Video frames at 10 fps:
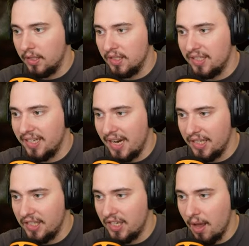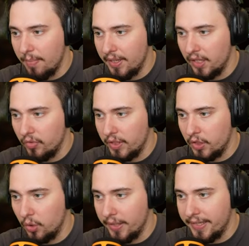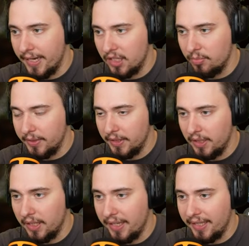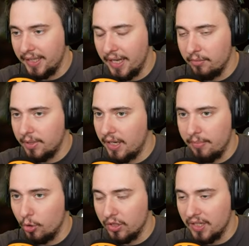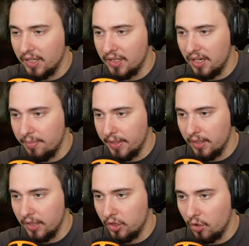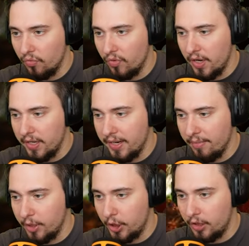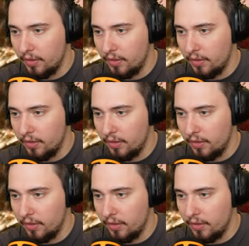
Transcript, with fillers: Sidestepping increase your attack speed. Like that, but I'm not sidestepping. Let's go fire damage.